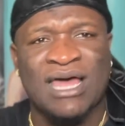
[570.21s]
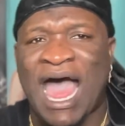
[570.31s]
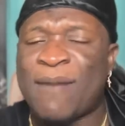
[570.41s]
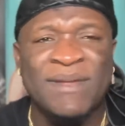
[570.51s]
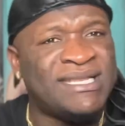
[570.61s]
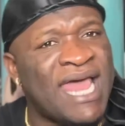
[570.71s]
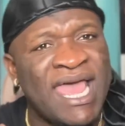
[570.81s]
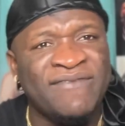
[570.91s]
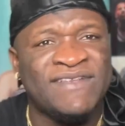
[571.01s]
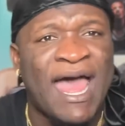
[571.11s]
I'm a
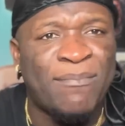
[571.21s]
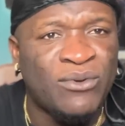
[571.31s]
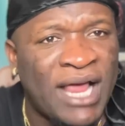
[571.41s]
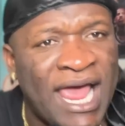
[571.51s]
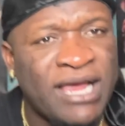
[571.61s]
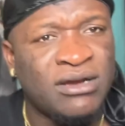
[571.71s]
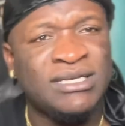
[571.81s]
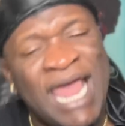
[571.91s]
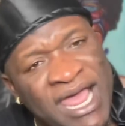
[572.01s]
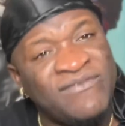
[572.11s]
Dave doppelganger.
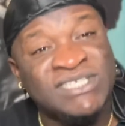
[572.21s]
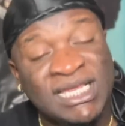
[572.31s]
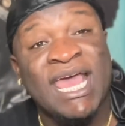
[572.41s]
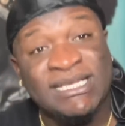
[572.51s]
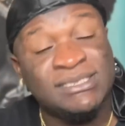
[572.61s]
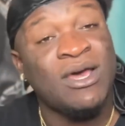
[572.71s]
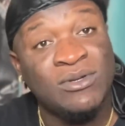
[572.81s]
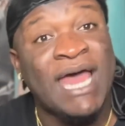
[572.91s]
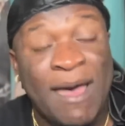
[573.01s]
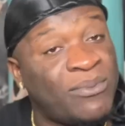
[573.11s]
Dave is a queso
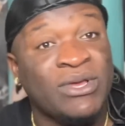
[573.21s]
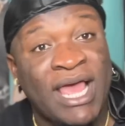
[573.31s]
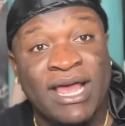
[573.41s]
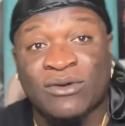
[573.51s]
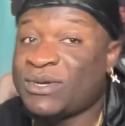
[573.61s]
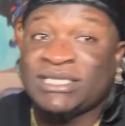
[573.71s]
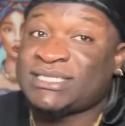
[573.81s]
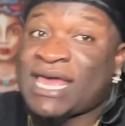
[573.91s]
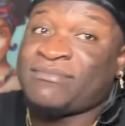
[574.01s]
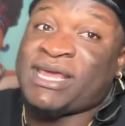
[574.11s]
doppelganger. We the
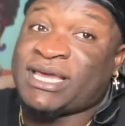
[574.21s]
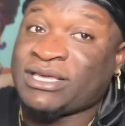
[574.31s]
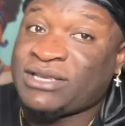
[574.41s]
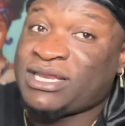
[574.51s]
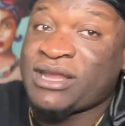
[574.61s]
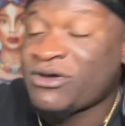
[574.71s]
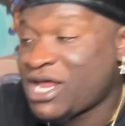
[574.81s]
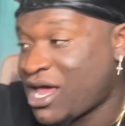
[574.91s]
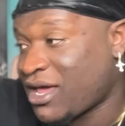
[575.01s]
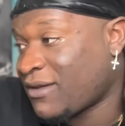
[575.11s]
same nigga. You didn't know
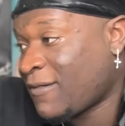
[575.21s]
that.